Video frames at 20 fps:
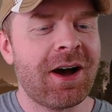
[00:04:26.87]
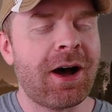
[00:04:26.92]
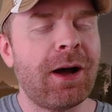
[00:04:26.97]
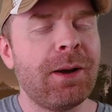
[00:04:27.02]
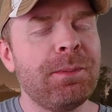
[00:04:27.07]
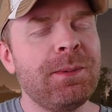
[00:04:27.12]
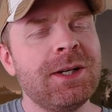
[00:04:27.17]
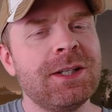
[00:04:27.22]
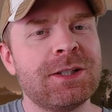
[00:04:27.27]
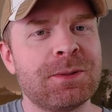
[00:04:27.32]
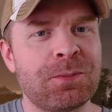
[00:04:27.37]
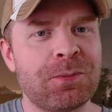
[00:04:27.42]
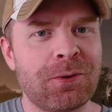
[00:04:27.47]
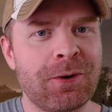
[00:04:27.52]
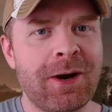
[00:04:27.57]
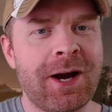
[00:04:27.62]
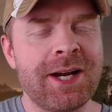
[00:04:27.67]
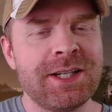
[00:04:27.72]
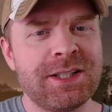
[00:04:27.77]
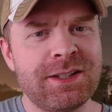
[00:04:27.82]
I'd be
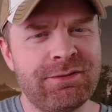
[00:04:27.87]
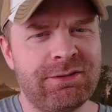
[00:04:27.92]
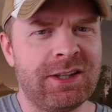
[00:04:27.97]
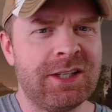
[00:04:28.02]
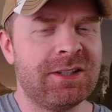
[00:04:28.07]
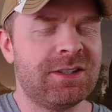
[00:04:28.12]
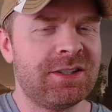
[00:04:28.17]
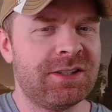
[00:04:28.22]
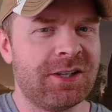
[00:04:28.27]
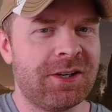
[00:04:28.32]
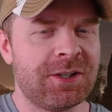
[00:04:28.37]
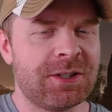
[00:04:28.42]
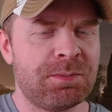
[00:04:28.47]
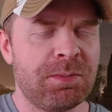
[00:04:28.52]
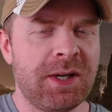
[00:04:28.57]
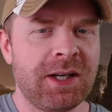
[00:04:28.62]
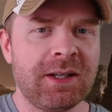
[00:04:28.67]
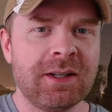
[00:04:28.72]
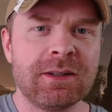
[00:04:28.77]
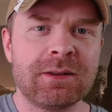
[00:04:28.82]
surprised if this does
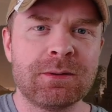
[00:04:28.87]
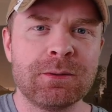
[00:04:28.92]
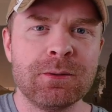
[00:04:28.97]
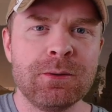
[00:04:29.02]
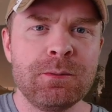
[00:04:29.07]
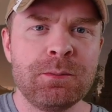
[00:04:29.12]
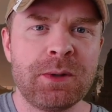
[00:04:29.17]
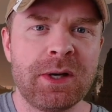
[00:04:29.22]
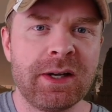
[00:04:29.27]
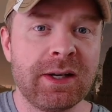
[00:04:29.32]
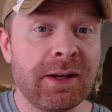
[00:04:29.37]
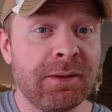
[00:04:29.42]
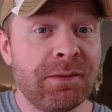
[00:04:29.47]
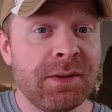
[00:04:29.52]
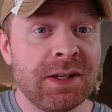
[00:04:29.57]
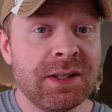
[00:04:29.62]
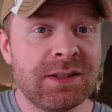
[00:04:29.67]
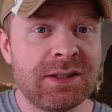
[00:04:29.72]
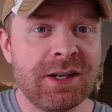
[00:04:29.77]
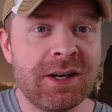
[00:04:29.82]
make it through, but if
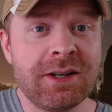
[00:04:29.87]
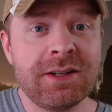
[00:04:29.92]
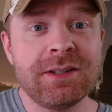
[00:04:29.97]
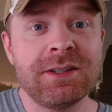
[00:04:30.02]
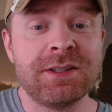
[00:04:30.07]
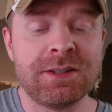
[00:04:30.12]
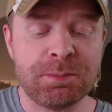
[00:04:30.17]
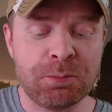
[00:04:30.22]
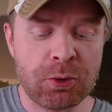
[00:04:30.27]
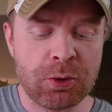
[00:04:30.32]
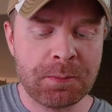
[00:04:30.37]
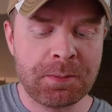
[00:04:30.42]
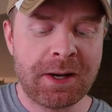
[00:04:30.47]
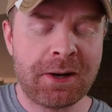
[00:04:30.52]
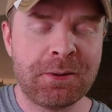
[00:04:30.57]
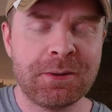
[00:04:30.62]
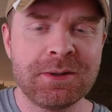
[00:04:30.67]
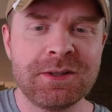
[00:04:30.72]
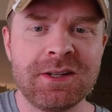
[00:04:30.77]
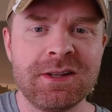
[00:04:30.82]
it does, more
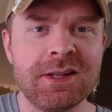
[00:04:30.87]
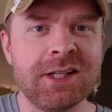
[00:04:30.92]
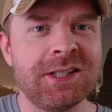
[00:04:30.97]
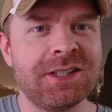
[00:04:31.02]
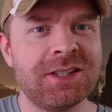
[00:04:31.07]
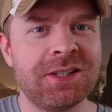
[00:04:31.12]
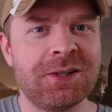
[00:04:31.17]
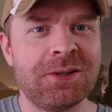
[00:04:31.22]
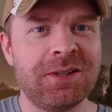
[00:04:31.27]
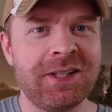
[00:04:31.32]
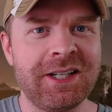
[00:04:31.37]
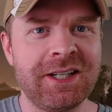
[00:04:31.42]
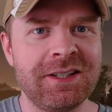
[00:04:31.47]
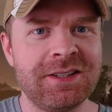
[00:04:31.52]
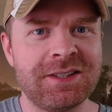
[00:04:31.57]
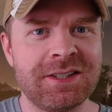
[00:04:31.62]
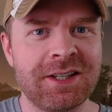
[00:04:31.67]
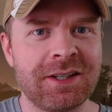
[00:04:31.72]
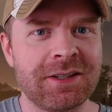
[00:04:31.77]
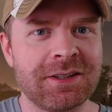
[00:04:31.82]
power to these little
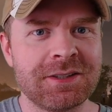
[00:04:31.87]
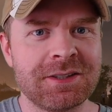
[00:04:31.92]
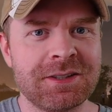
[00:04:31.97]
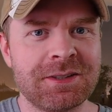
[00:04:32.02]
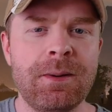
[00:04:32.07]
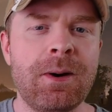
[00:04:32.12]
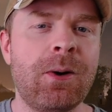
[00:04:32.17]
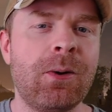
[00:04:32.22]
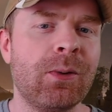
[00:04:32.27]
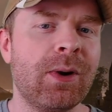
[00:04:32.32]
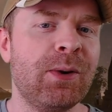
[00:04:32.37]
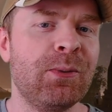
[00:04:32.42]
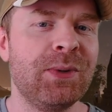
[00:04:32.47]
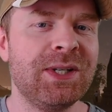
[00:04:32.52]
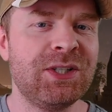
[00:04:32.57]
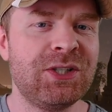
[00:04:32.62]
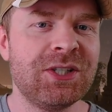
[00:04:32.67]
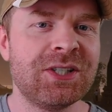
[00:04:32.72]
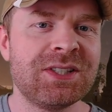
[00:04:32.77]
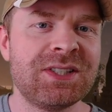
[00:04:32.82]
heat sinks. All right, we
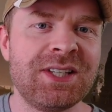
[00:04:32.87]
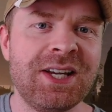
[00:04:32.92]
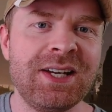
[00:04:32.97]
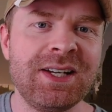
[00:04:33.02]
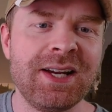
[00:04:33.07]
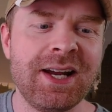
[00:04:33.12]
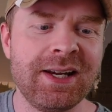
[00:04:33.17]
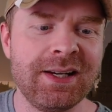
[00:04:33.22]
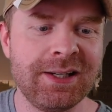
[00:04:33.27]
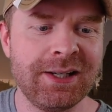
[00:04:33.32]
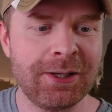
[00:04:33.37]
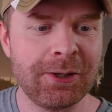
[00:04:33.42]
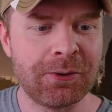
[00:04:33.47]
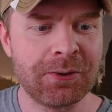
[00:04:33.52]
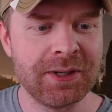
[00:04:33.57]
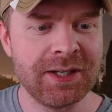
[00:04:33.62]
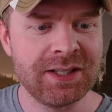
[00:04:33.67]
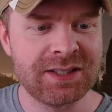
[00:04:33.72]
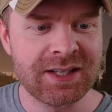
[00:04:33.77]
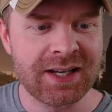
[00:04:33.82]
just hit 80
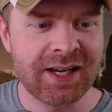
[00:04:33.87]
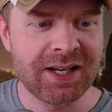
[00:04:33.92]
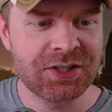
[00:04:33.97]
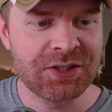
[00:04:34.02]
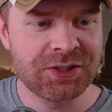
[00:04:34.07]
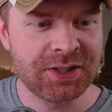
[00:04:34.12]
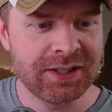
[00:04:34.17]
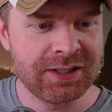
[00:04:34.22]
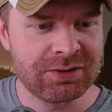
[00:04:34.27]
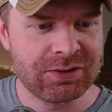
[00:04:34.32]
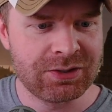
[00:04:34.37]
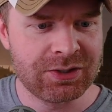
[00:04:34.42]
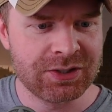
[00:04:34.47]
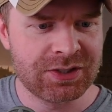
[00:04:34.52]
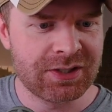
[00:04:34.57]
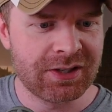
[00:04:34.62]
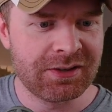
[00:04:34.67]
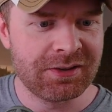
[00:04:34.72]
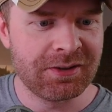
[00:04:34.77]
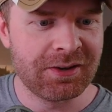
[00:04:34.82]
degrees, actually
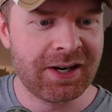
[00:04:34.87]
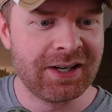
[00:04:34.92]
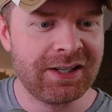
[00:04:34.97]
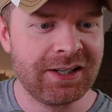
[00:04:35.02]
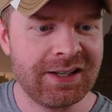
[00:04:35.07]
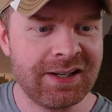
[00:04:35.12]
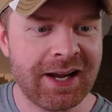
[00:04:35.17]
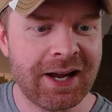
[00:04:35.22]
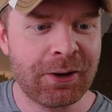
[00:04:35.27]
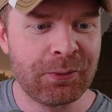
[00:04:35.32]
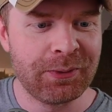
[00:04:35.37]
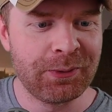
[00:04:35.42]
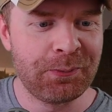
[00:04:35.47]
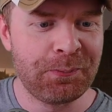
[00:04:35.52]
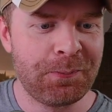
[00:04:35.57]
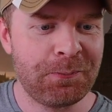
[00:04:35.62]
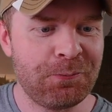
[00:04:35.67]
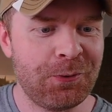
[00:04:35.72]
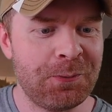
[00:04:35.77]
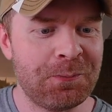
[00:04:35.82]
just under 80 now. We
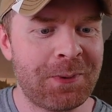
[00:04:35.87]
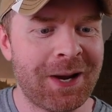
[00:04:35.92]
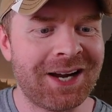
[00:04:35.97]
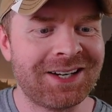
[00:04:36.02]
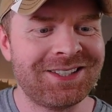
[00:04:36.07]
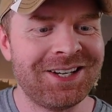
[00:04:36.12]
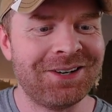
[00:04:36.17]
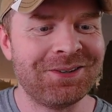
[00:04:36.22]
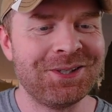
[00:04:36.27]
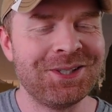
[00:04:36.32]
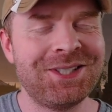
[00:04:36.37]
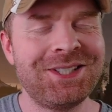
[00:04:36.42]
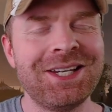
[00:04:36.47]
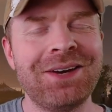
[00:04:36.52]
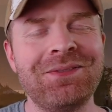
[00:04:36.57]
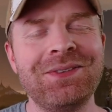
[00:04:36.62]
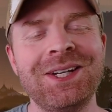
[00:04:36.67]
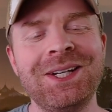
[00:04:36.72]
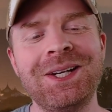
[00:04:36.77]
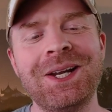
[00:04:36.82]
went back down to
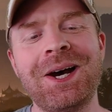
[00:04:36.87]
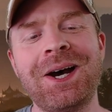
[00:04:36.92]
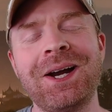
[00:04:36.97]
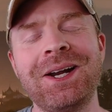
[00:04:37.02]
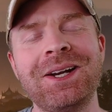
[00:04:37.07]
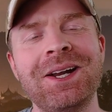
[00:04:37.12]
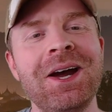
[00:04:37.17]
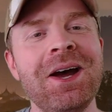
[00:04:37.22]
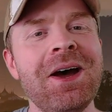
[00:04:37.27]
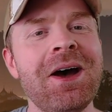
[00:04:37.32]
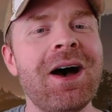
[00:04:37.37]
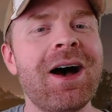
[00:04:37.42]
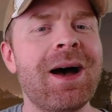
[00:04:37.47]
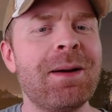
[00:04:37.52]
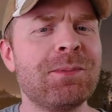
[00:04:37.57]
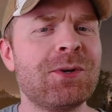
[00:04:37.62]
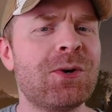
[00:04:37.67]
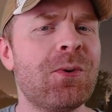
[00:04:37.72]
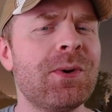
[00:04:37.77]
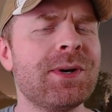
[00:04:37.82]
79.
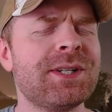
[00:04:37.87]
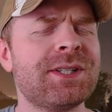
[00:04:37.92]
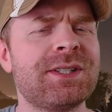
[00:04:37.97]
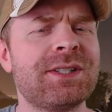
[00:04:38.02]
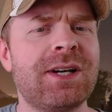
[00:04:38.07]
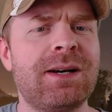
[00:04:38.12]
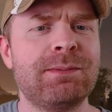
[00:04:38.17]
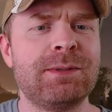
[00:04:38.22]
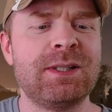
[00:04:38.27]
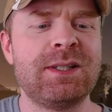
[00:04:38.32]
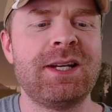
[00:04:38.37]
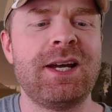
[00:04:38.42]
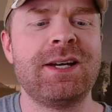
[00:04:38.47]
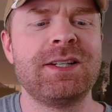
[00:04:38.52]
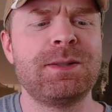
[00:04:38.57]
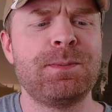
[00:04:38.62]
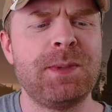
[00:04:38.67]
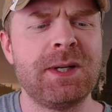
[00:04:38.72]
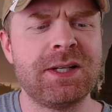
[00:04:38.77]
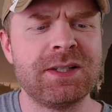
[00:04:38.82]
I'm going to stop the
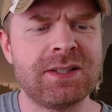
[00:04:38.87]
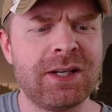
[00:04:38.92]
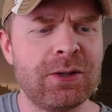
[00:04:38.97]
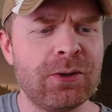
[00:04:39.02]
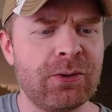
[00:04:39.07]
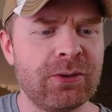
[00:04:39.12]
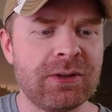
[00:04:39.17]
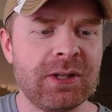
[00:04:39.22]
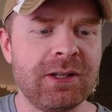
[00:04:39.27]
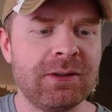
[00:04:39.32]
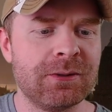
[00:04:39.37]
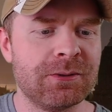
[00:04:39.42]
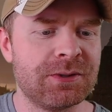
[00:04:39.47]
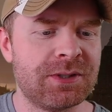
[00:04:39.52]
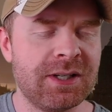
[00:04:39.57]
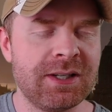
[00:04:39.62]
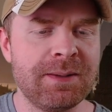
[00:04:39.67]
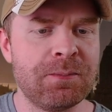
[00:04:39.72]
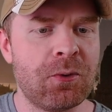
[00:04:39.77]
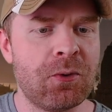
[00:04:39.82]
test because I don't think
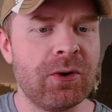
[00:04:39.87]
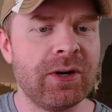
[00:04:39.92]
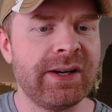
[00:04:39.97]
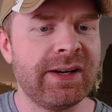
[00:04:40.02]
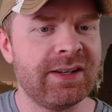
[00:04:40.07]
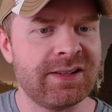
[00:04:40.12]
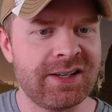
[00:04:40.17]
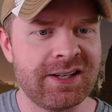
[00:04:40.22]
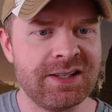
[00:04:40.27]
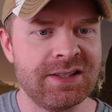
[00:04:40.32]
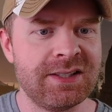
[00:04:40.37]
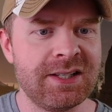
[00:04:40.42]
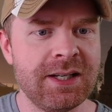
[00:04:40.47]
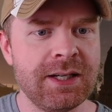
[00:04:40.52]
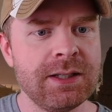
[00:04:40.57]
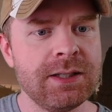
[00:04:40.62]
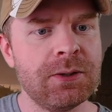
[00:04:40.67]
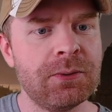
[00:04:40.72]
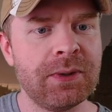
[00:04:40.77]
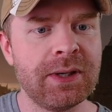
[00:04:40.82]
there's any point in
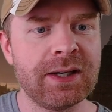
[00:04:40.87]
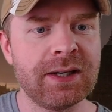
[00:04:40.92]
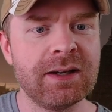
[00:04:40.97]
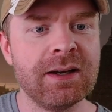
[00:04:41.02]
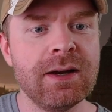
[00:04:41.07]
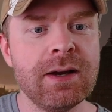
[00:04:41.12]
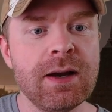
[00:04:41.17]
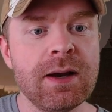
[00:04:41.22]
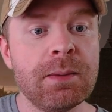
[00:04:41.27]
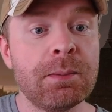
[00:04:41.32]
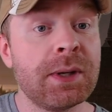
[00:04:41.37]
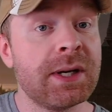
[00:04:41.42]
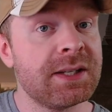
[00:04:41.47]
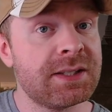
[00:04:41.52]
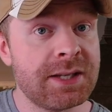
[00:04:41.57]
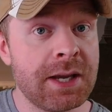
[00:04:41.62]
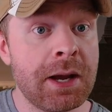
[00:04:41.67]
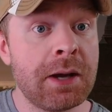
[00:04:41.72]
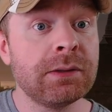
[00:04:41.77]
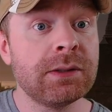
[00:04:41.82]
continuing, but
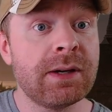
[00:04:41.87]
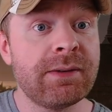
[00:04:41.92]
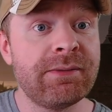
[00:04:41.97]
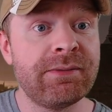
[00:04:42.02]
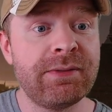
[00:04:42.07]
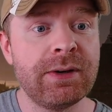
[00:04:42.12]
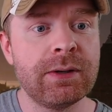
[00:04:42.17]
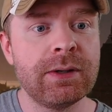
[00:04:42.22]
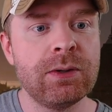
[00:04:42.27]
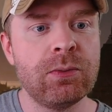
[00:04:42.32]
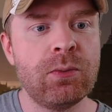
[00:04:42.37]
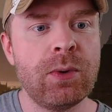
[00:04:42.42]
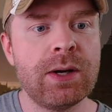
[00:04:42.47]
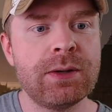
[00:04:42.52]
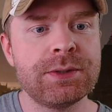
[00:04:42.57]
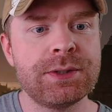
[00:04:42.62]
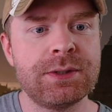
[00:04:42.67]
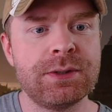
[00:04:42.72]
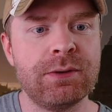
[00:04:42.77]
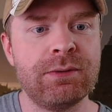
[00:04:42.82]
it's held up very
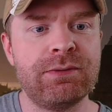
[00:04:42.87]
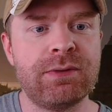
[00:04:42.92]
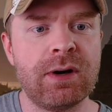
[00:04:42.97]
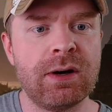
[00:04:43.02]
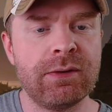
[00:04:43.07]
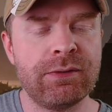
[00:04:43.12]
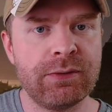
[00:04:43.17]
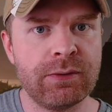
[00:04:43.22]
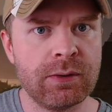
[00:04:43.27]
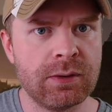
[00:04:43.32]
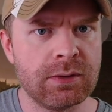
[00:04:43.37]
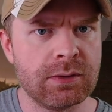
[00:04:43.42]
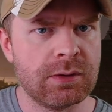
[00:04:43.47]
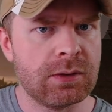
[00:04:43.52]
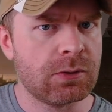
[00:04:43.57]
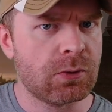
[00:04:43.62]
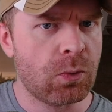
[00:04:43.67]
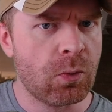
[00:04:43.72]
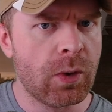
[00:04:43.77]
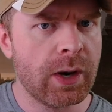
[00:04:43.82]
well so far for
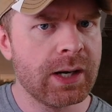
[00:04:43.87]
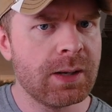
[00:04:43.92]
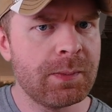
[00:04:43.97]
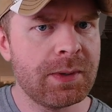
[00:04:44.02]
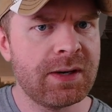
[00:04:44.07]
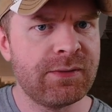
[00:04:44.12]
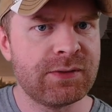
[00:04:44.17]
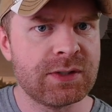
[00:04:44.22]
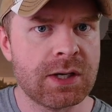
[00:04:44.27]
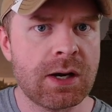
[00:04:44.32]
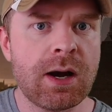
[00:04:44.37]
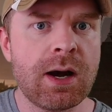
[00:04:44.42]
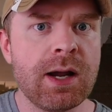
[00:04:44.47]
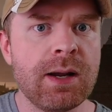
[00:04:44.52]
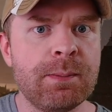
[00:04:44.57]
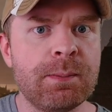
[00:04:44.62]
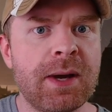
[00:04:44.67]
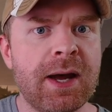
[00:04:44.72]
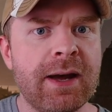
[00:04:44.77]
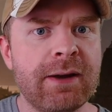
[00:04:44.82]
quite a bit of
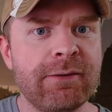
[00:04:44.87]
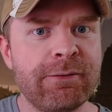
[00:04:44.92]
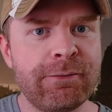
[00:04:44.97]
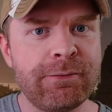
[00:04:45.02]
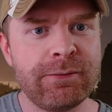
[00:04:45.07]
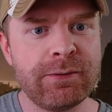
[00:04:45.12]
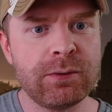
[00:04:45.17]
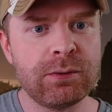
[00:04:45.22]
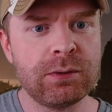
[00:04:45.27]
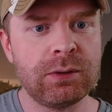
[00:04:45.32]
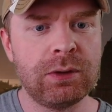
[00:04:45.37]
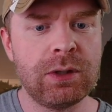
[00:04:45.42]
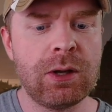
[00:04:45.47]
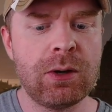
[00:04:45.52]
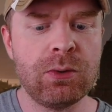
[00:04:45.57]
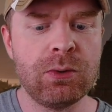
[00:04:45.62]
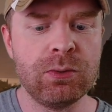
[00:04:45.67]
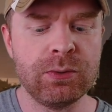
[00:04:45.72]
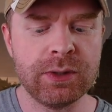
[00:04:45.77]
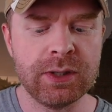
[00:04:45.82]
time at full
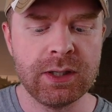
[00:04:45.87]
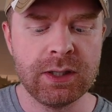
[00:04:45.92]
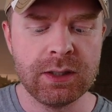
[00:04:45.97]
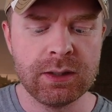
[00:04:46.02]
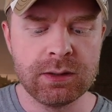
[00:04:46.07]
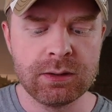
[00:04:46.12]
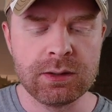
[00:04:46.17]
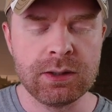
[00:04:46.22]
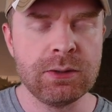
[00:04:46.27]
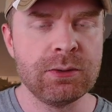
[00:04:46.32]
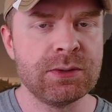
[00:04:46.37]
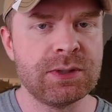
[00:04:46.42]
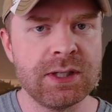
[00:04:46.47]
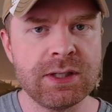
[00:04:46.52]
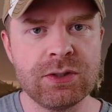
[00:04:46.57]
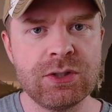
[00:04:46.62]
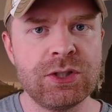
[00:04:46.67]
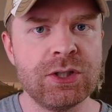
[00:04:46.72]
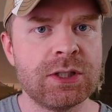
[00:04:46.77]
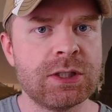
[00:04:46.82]
load
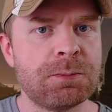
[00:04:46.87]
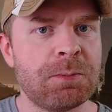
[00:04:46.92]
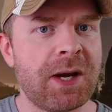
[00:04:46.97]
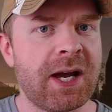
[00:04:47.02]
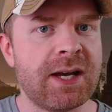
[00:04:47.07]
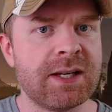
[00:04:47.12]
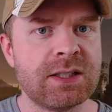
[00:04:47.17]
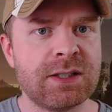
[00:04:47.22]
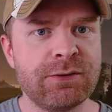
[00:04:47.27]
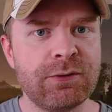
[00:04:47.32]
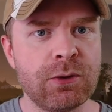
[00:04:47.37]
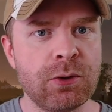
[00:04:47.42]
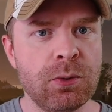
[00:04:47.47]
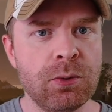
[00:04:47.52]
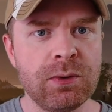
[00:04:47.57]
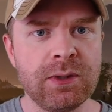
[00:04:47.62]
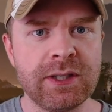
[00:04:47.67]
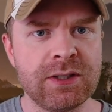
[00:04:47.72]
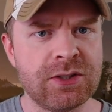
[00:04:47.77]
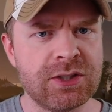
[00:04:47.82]
using just passive
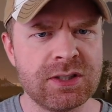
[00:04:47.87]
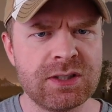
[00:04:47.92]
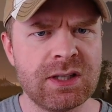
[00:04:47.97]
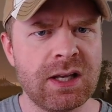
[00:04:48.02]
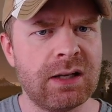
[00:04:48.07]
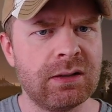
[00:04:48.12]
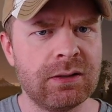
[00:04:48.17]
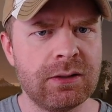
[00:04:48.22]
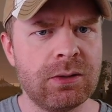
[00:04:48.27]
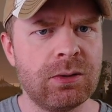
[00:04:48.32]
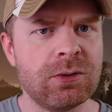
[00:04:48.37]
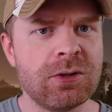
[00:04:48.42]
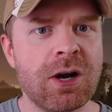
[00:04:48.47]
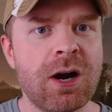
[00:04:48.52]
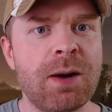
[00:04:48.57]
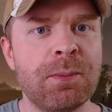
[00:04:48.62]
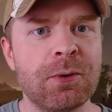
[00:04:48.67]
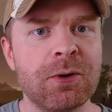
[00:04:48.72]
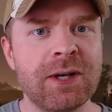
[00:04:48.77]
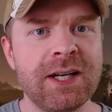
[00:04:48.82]
cooling, just that little
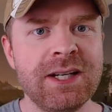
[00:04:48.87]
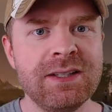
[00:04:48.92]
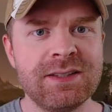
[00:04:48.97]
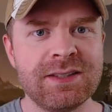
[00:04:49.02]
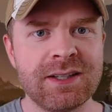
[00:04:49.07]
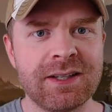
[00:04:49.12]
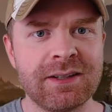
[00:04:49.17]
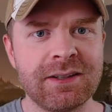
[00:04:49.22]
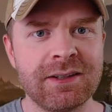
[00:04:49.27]
copper heatsink.